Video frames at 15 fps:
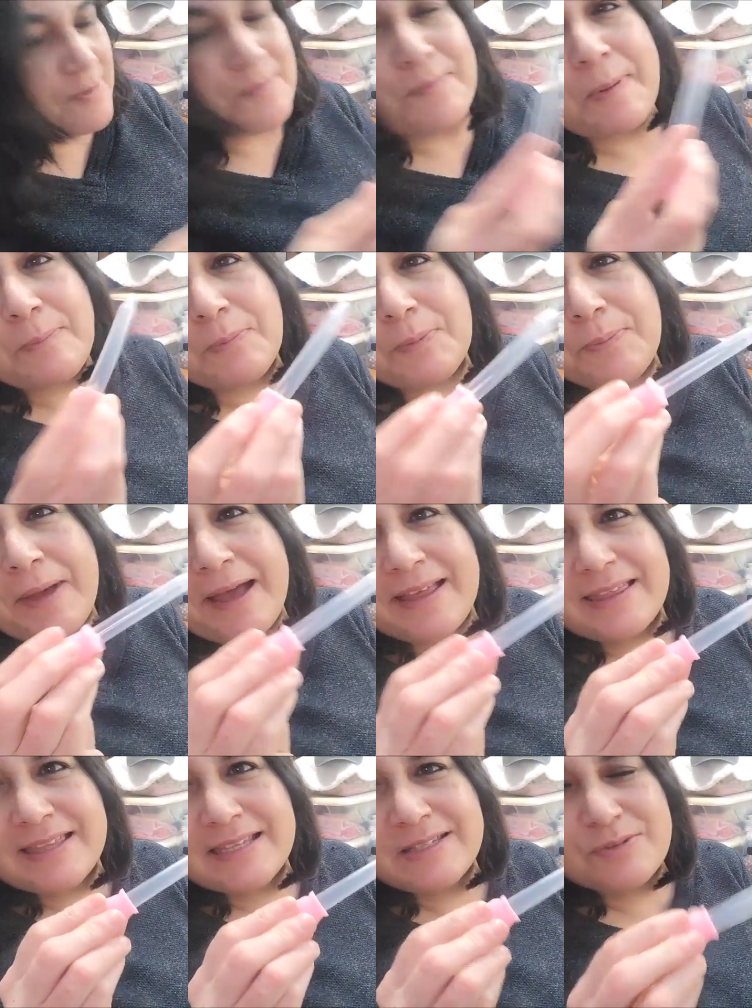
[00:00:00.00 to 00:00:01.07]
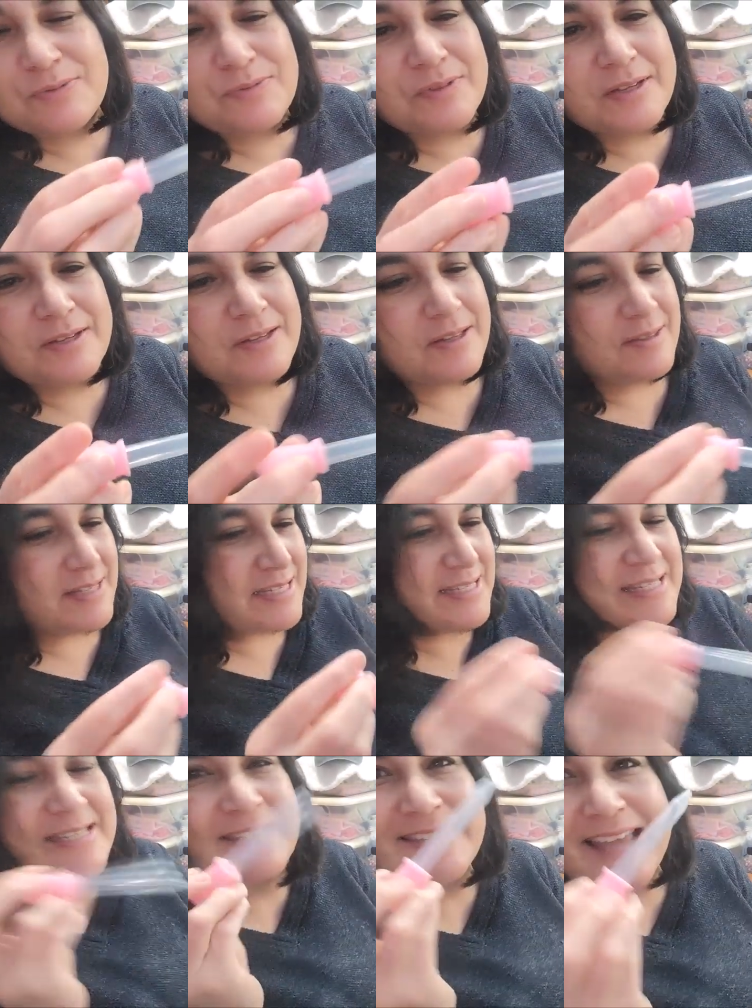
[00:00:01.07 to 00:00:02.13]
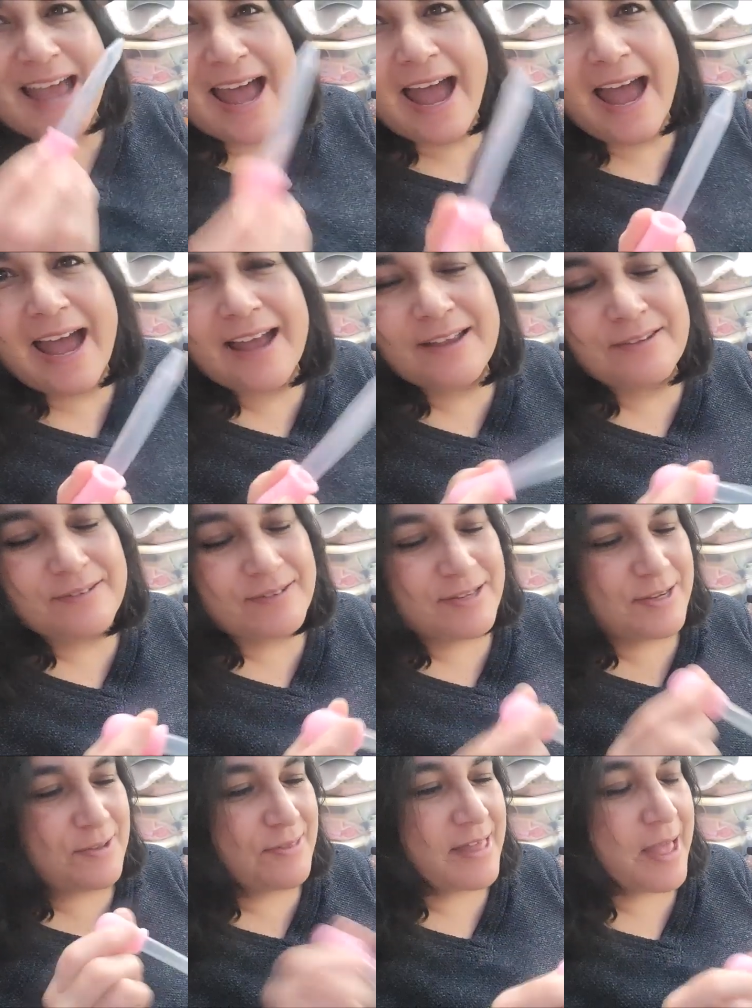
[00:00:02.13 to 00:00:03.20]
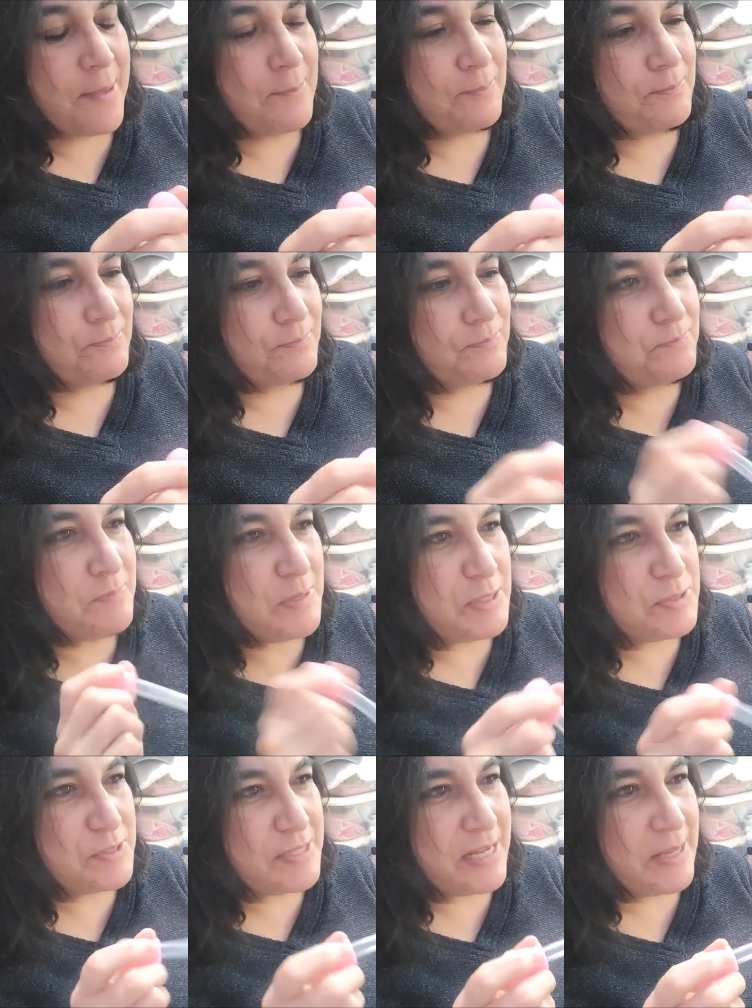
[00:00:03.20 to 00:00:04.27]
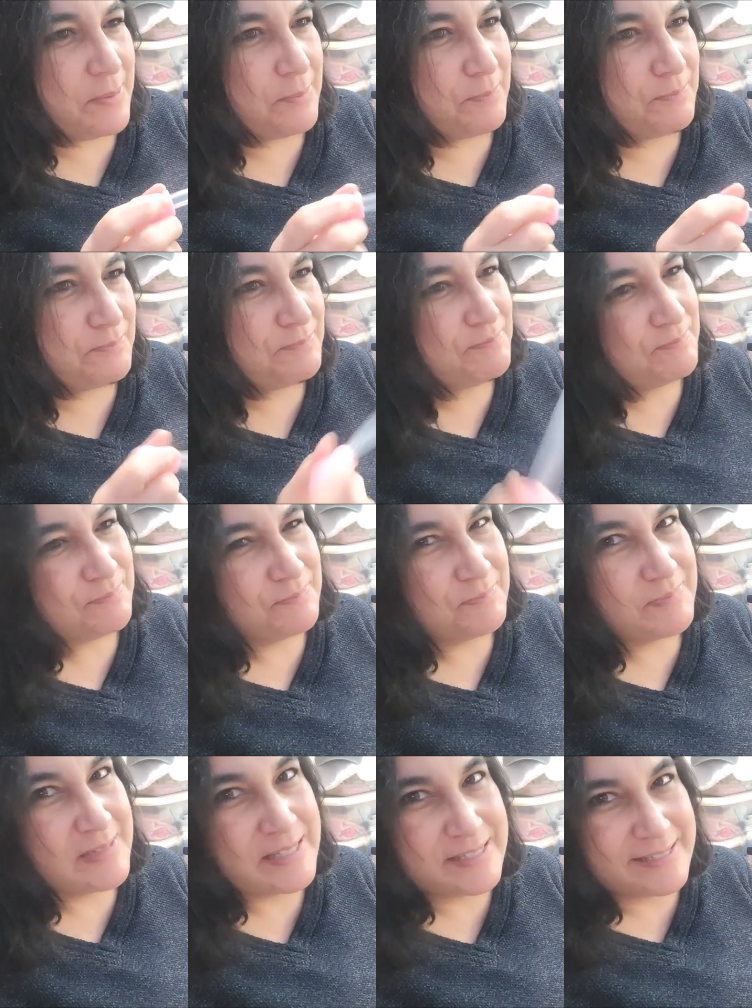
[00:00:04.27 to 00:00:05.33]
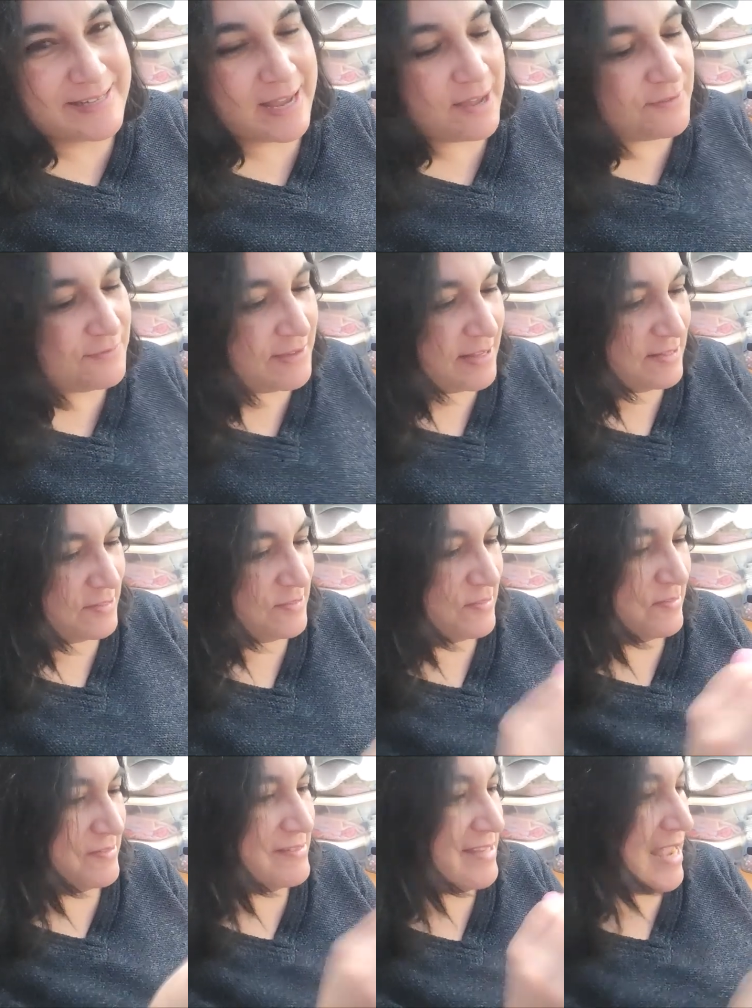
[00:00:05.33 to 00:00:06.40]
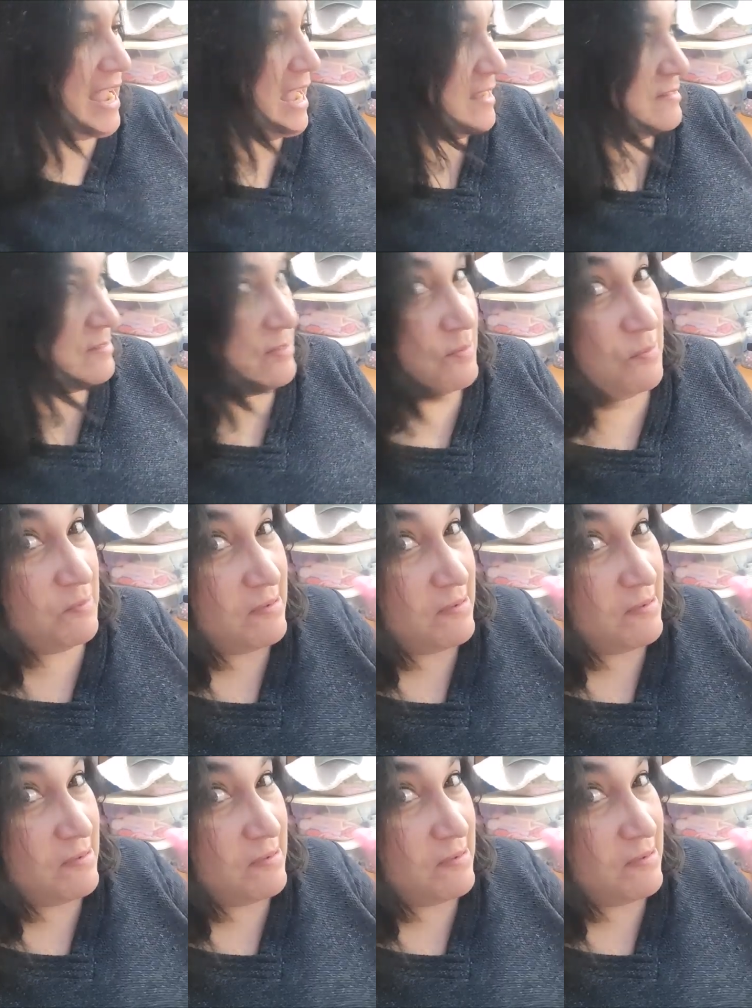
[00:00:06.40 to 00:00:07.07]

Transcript: remember buying this from the dope. This is to add, you know, that museum stuff. I don't know, to add to the